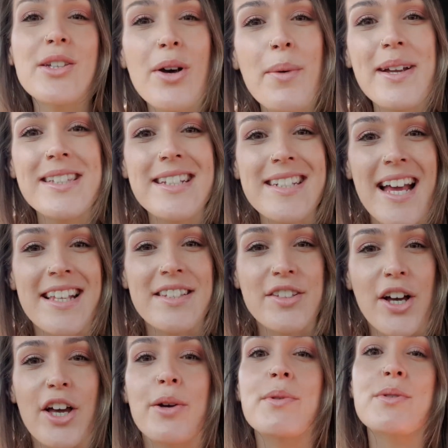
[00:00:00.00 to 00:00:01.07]
I went to
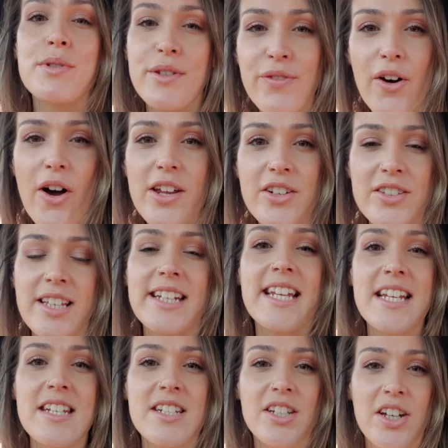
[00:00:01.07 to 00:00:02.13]
Tesco, which was fine because I
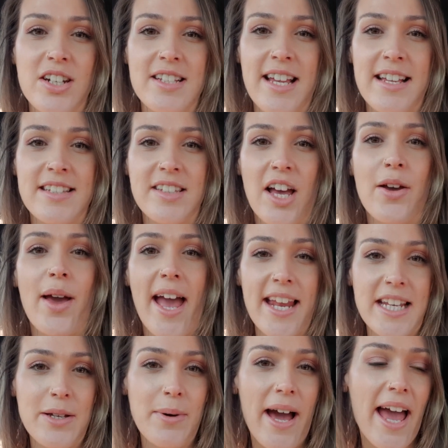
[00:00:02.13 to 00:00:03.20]
needed to go to Tesco
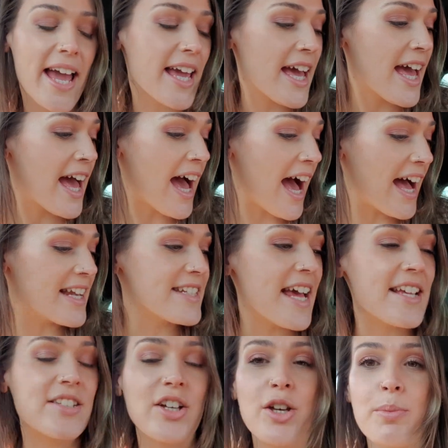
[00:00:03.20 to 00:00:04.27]
anyway, and
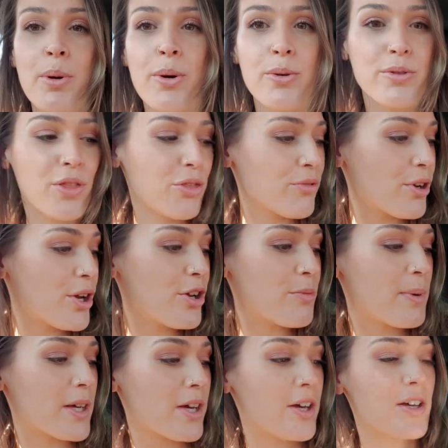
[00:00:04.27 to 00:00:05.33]
Tesco pulled through
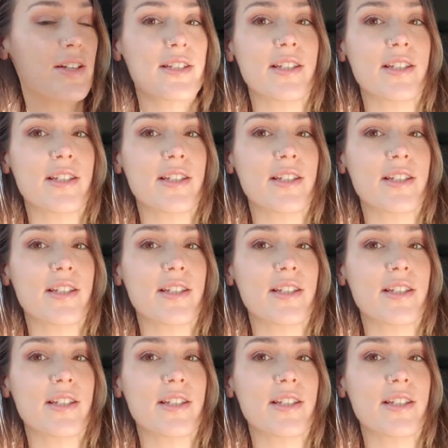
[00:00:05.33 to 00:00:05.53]
because